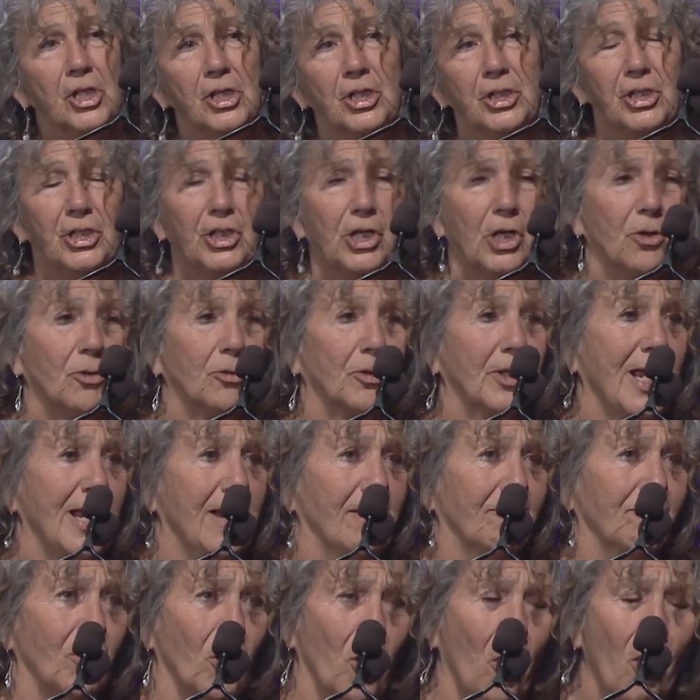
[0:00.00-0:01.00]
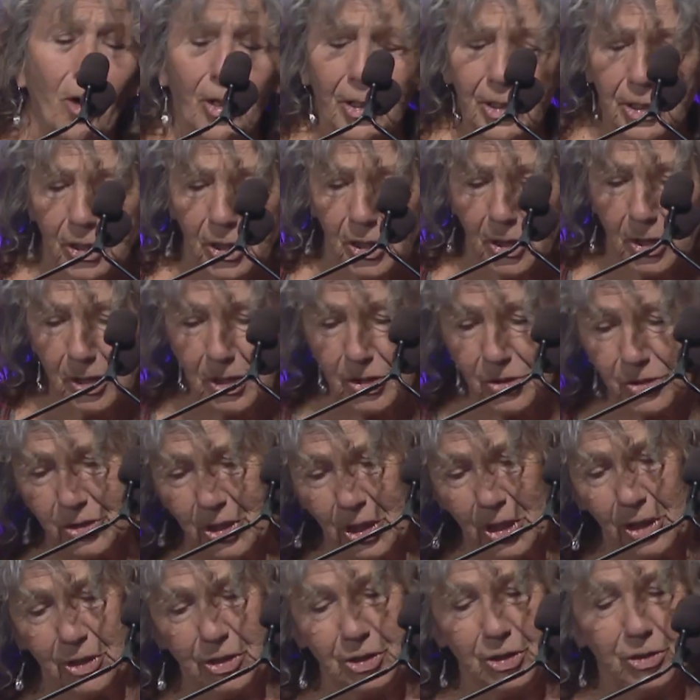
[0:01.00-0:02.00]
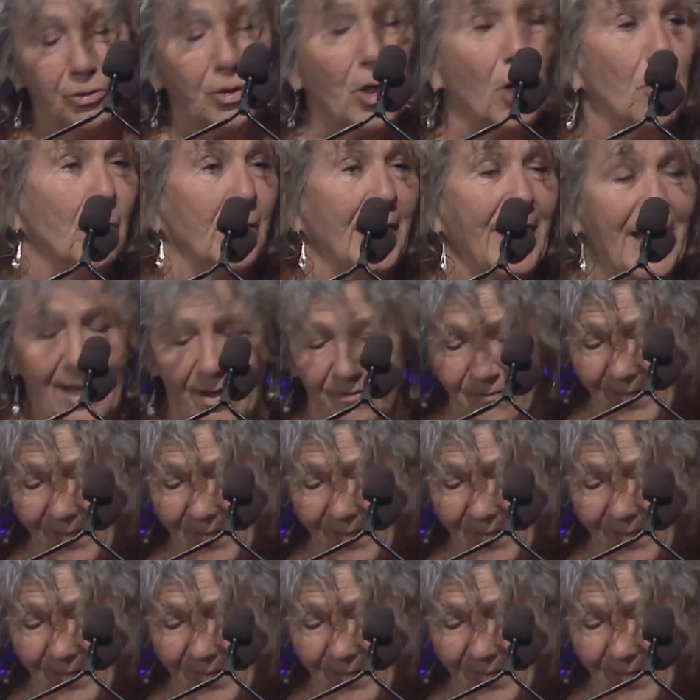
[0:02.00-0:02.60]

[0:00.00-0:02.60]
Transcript: you don't have lawyers, you don't have